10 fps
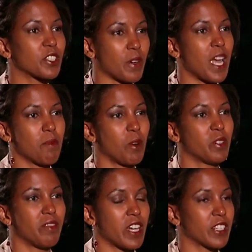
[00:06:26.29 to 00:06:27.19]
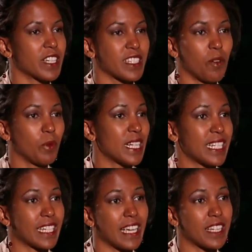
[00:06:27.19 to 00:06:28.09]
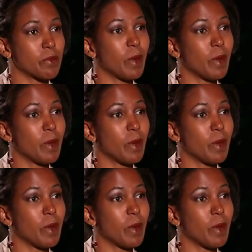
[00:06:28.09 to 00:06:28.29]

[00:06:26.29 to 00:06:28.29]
great motivator because I wanted to kick his